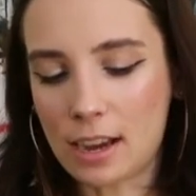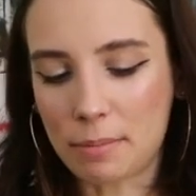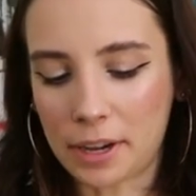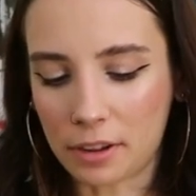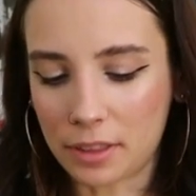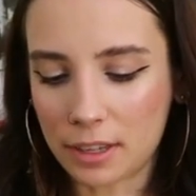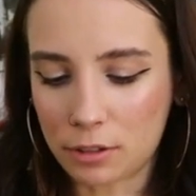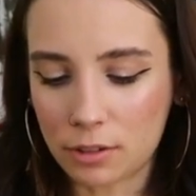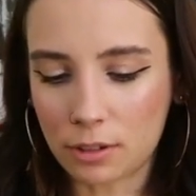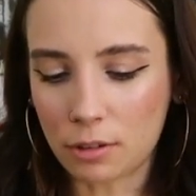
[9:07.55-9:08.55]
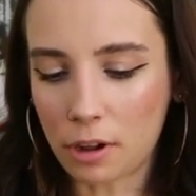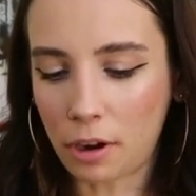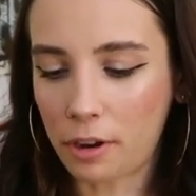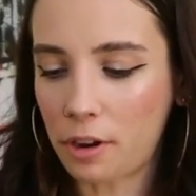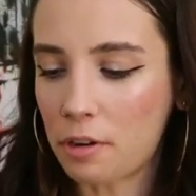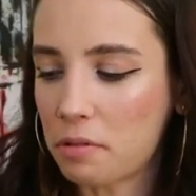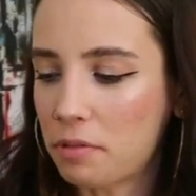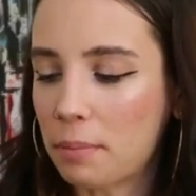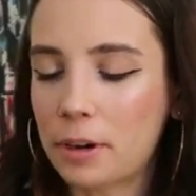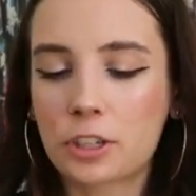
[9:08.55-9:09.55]
I got this so long ago
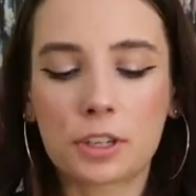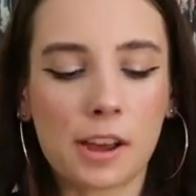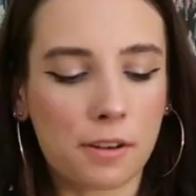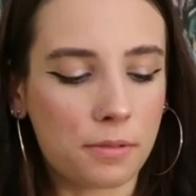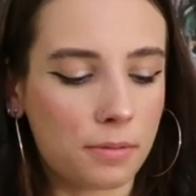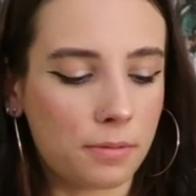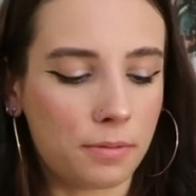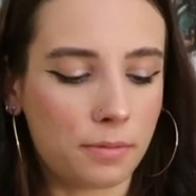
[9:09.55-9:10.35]
from Merch Now